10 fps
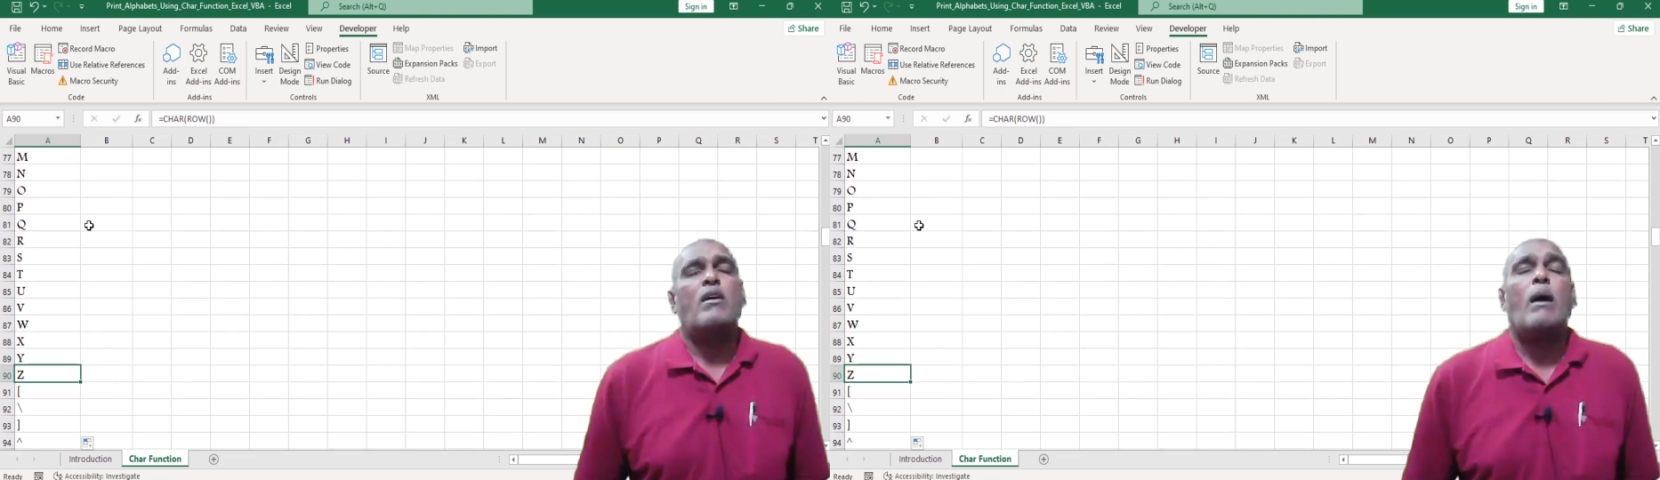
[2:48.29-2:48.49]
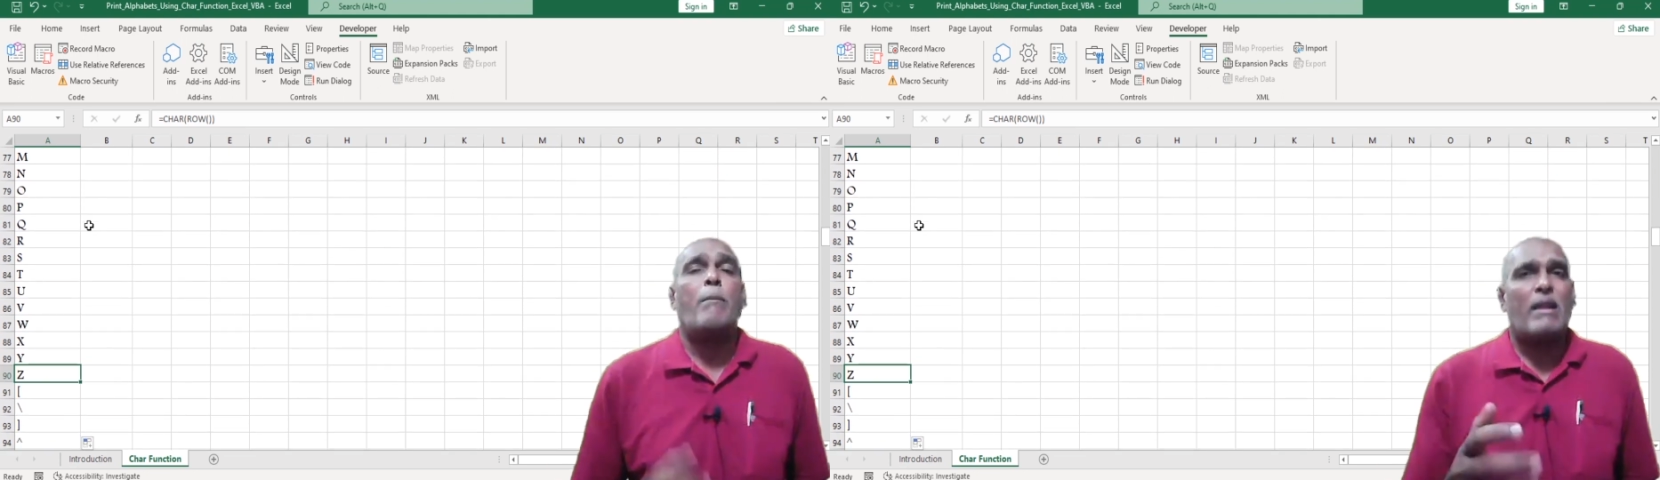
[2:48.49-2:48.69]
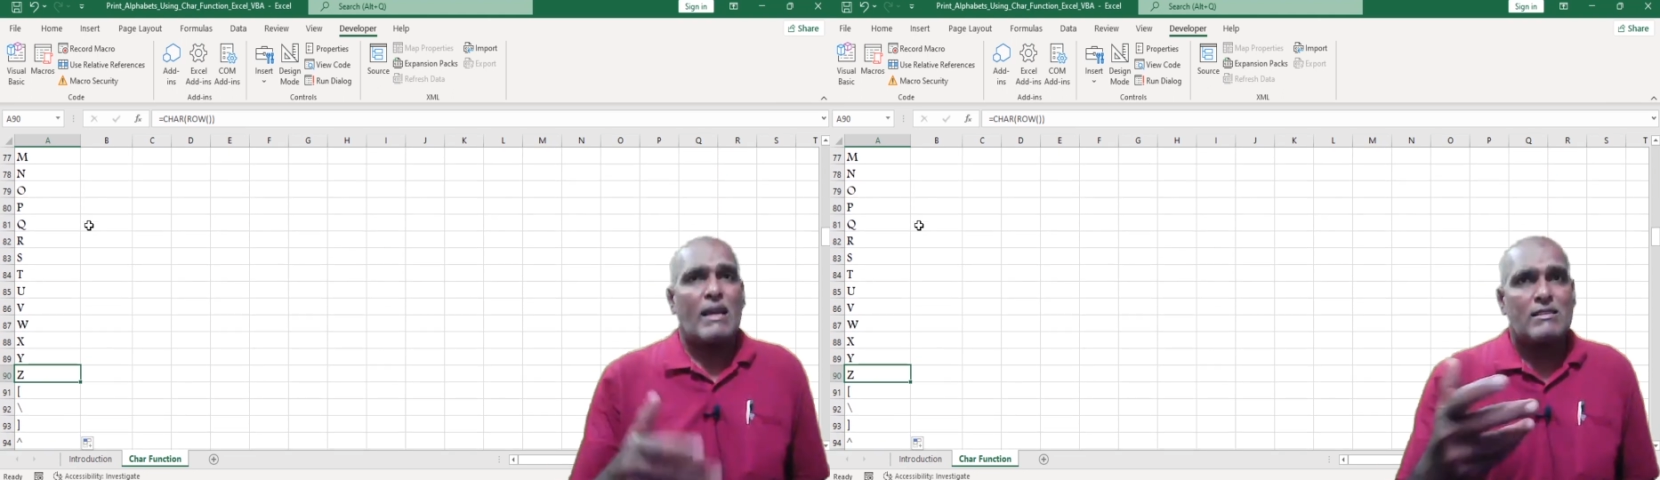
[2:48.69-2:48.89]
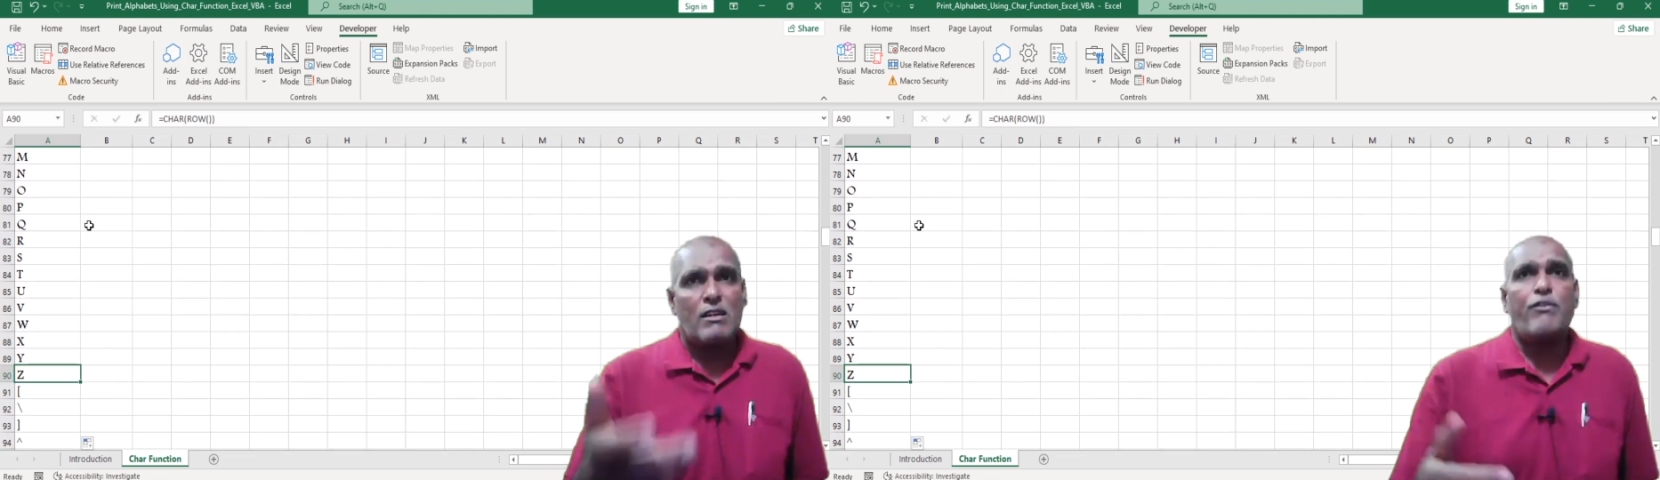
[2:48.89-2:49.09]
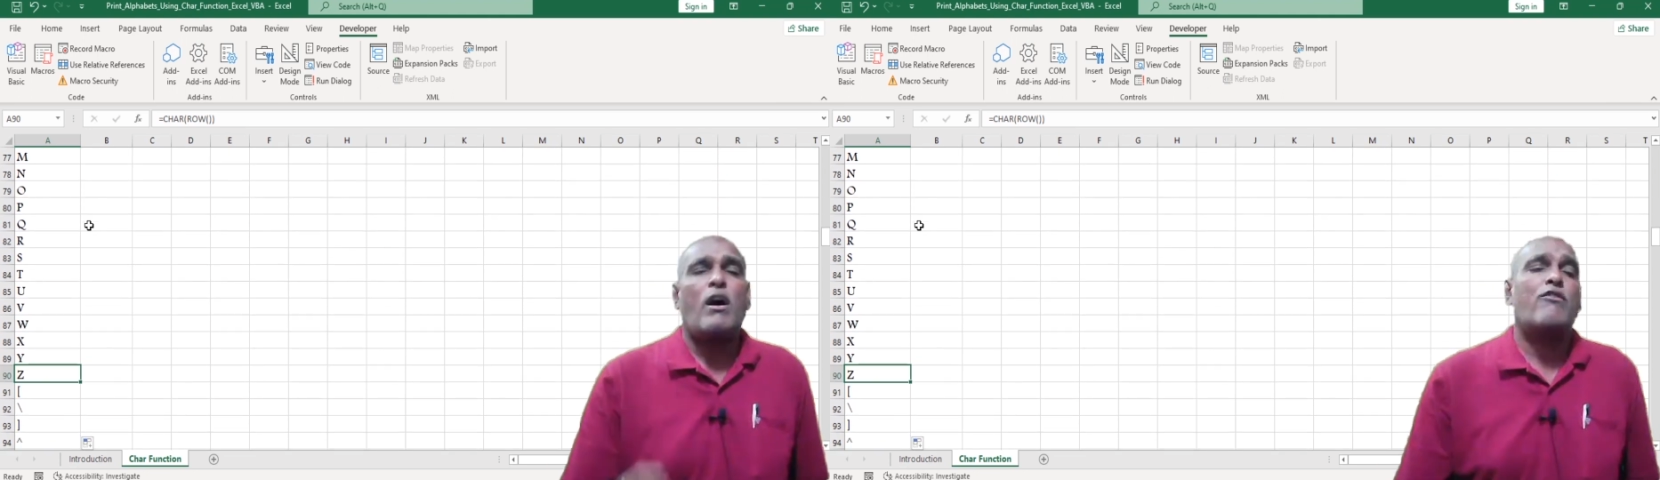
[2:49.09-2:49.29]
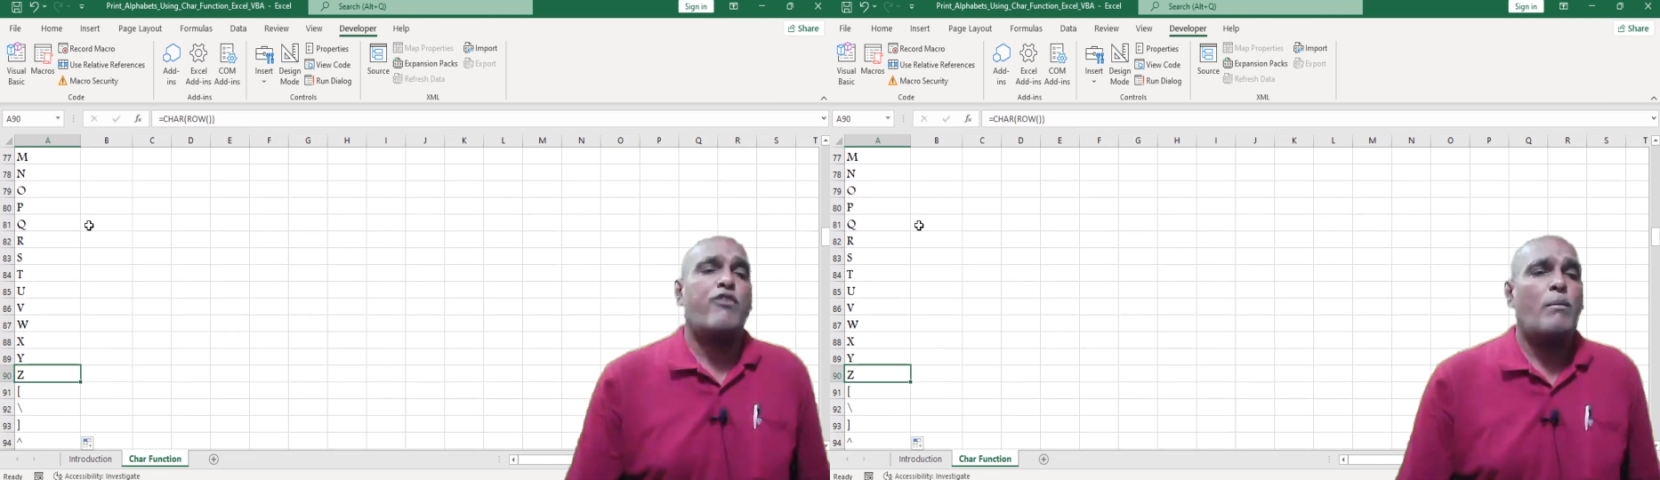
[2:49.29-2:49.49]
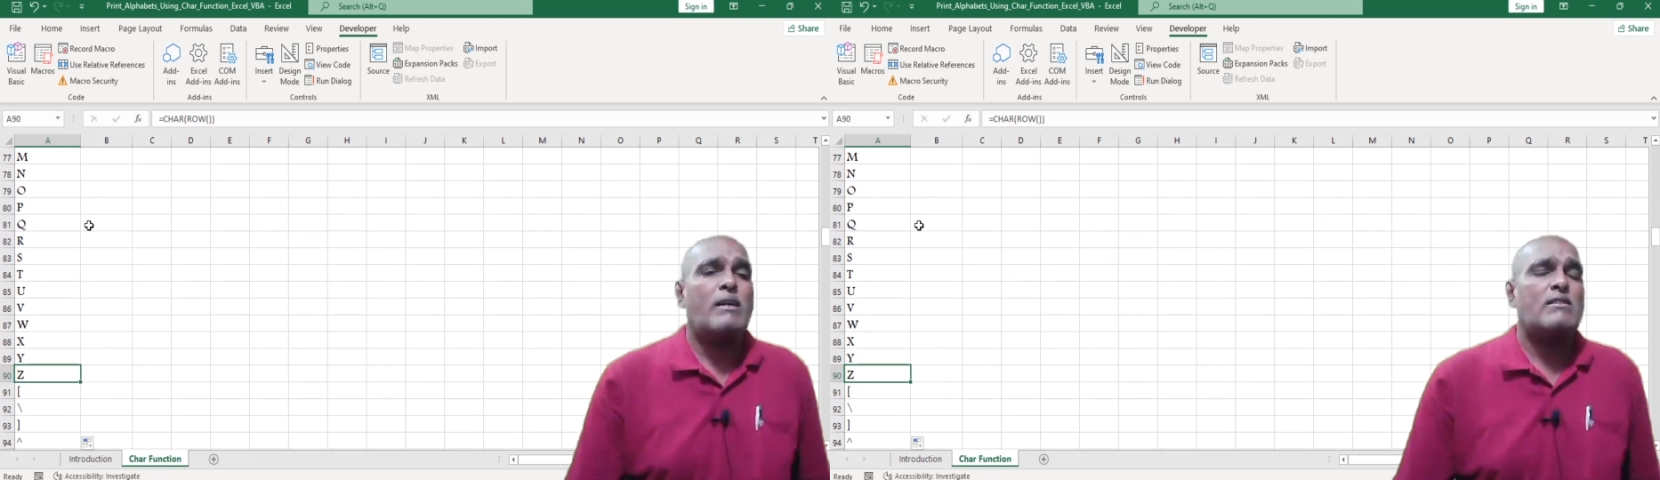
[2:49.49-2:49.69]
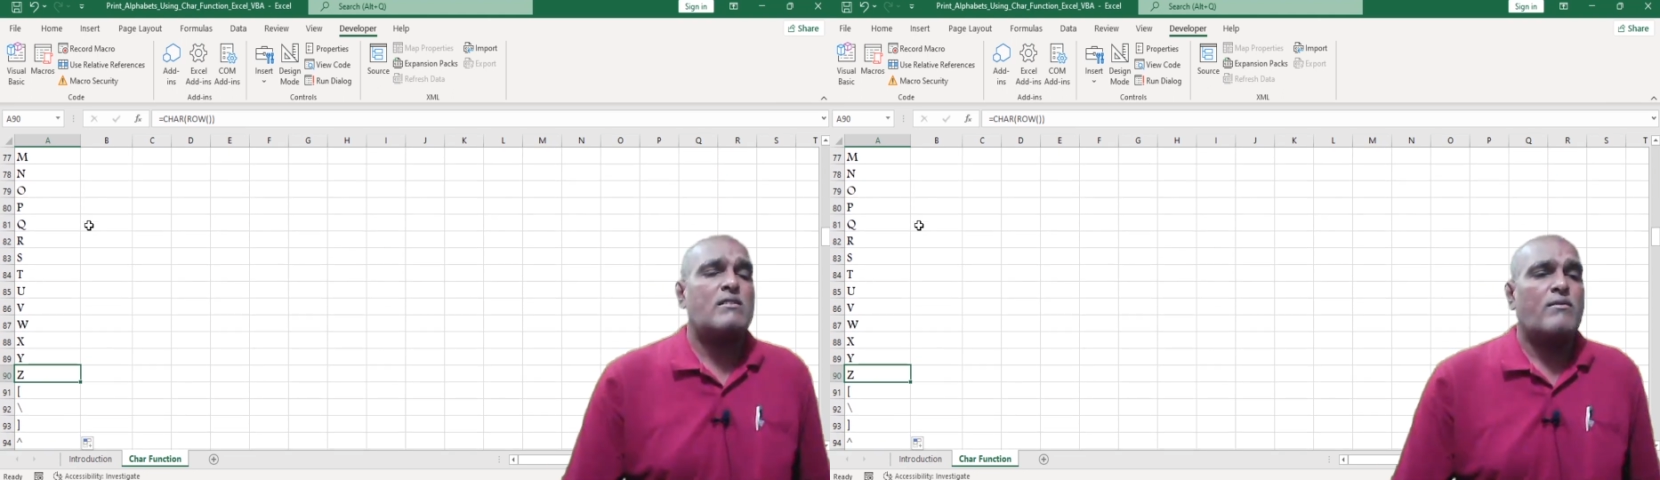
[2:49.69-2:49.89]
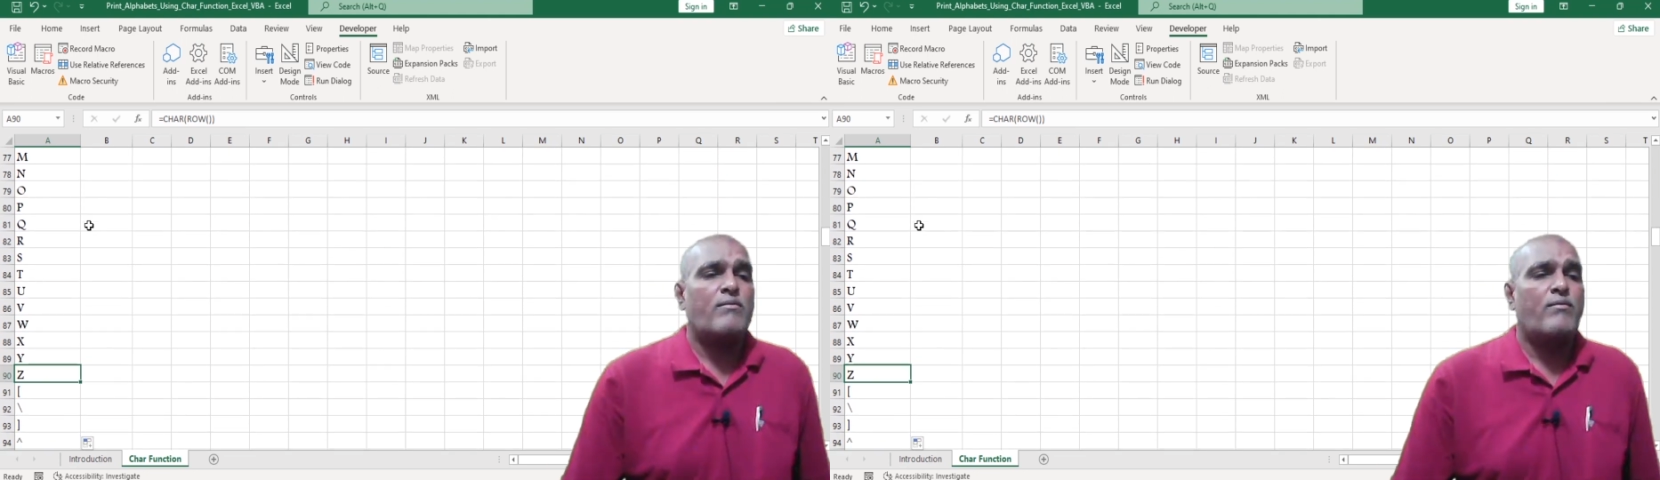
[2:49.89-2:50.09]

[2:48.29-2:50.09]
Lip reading: uppercase of alphabets.